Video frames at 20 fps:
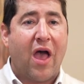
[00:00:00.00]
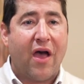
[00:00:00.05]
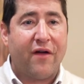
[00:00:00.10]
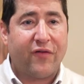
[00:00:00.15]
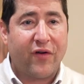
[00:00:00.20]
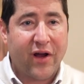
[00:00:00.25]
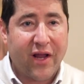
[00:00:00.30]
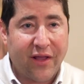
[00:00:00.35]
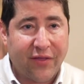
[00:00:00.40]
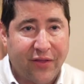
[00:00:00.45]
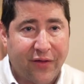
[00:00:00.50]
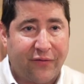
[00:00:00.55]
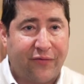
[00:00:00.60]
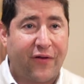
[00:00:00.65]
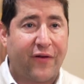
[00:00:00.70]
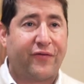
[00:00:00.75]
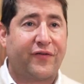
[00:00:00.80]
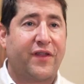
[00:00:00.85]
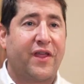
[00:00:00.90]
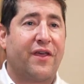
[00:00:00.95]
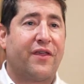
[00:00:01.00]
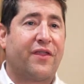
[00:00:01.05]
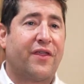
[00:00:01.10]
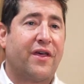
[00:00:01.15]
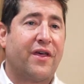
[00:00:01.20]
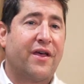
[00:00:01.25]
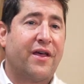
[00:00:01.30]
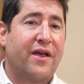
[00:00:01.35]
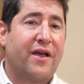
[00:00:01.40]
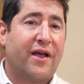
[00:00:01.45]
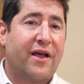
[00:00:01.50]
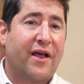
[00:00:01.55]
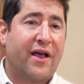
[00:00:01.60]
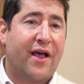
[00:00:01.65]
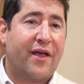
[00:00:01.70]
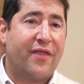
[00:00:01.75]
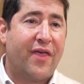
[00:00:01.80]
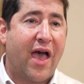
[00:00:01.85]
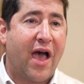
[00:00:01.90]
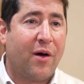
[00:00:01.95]
ever hit the 50th,
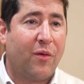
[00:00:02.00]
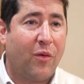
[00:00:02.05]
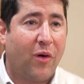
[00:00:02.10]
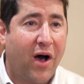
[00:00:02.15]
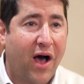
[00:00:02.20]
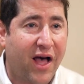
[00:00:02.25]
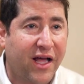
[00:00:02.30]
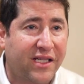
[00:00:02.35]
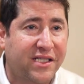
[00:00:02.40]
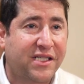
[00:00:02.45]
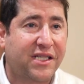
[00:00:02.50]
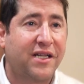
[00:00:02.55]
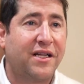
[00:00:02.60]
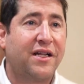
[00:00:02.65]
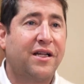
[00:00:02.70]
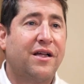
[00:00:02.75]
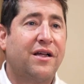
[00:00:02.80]
and that was